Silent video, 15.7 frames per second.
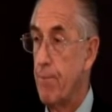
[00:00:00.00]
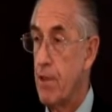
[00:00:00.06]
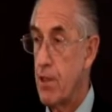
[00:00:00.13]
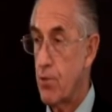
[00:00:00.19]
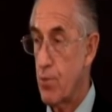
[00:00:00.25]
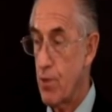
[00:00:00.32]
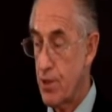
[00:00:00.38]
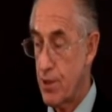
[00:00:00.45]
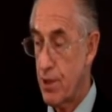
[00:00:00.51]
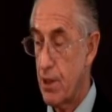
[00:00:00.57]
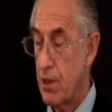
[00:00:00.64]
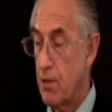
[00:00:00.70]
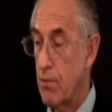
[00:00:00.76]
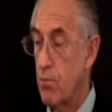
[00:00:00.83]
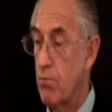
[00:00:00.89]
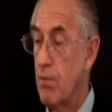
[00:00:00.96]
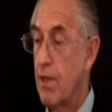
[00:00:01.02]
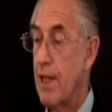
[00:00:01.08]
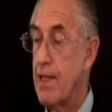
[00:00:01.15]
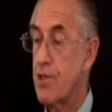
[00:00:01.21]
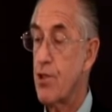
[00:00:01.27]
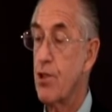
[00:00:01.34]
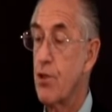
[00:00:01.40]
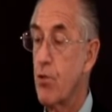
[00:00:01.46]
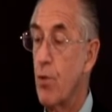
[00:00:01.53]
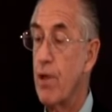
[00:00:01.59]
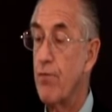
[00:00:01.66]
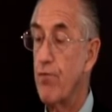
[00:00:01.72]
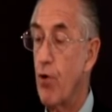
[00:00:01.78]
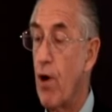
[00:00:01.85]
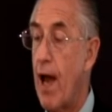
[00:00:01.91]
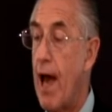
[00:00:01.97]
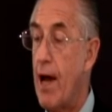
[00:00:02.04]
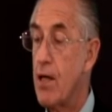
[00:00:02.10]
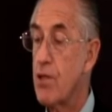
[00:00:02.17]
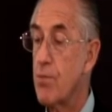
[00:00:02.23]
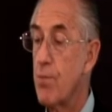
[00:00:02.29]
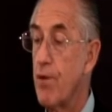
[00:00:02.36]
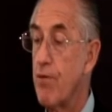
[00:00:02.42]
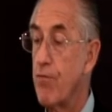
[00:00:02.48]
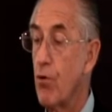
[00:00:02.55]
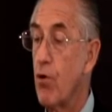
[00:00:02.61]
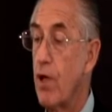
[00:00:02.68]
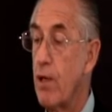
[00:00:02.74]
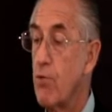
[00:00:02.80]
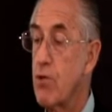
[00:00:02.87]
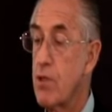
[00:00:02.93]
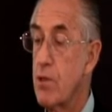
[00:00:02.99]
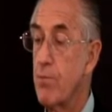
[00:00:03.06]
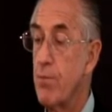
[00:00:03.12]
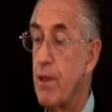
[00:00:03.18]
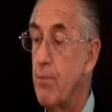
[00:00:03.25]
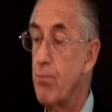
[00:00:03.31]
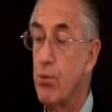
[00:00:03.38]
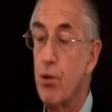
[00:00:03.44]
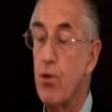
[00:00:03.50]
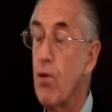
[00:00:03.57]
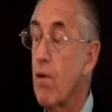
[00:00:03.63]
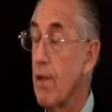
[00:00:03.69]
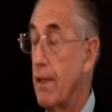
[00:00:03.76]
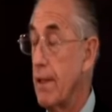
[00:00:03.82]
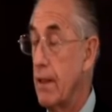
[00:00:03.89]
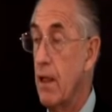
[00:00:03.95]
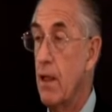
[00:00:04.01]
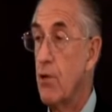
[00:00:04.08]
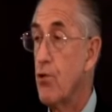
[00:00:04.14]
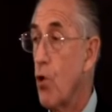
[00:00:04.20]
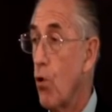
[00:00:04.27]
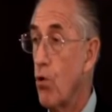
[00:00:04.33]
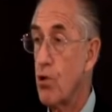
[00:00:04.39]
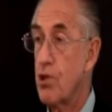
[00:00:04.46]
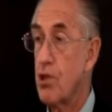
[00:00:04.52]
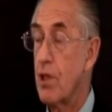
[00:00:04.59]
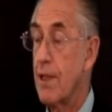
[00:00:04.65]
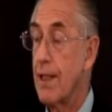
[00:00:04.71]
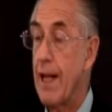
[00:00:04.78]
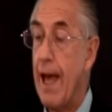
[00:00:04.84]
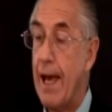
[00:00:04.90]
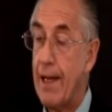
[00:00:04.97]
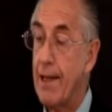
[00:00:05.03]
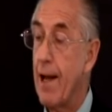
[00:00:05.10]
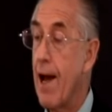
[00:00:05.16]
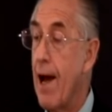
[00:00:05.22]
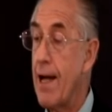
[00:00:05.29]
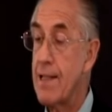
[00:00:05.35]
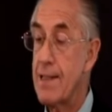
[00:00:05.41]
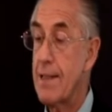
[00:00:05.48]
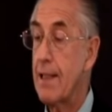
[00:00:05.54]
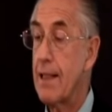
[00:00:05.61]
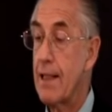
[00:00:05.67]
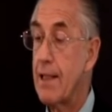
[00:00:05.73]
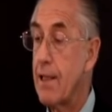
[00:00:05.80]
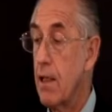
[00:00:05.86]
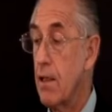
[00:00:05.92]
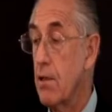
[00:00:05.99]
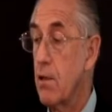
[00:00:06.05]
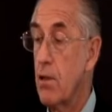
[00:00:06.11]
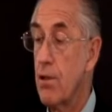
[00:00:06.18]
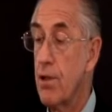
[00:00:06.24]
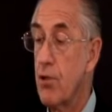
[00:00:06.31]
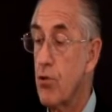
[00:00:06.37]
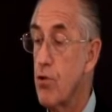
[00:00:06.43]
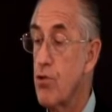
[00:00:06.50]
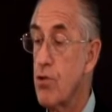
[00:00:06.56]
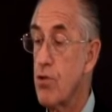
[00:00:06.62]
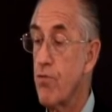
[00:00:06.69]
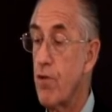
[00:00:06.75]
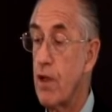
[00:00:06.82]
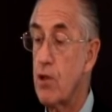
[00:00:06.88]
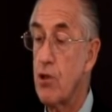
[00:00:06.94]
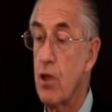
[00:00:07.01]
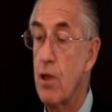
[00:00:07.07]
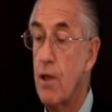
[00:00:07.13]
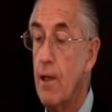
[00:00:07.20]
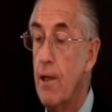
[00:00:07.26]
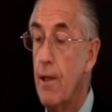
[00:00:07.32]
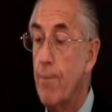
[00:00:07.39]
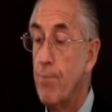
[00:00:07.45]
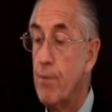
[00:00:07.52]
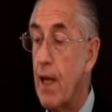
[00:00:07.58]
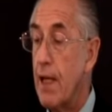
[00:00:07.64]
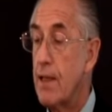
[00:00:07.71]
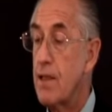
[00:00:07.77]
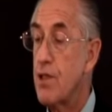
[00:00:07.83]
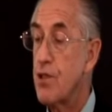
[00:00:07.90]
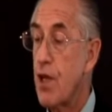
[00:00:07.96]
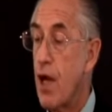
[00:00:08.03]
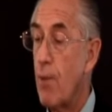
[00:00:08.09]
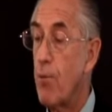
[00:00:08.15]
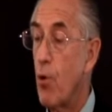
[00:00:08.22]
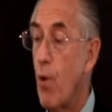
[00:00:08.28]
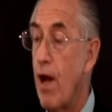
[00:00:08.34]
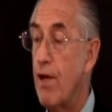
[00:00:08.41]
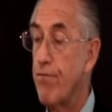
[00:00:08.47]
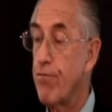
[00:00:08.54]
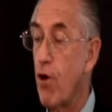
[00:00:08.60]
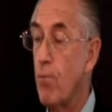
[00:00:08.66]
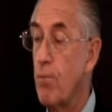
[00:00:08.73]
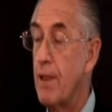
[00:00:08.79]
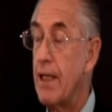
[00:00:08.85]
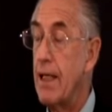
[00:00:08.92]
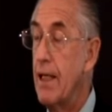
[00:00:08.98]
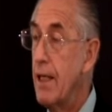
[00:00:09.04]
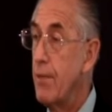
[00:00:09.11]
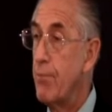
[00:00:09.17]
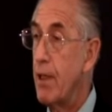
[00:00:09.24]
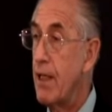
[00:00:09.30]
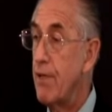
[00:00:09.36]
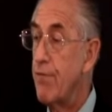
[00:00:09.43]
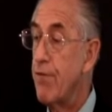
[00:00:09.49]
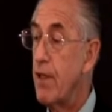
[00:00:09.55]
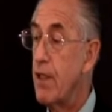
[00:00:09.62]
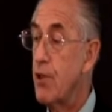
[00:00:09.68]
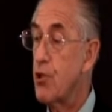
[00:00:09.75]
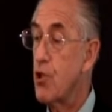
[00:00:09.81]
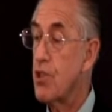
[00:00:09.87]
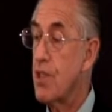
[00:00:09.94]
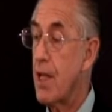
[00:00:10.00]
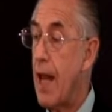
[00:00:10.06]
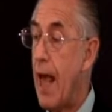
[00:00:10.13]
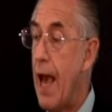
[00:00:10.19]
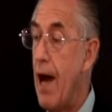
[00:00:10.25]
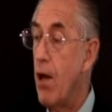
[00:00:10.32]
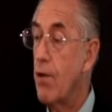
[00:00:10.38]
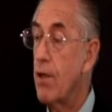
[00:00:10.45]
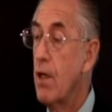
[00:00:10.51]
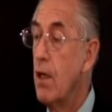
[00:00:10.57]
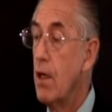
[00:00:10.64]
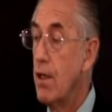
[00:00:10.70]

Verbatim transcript: This was uh, less than 24 hours before he was to be brutally tortured and agonizingly killed in crucifixion. Take this cup away from me, but he finishes it out.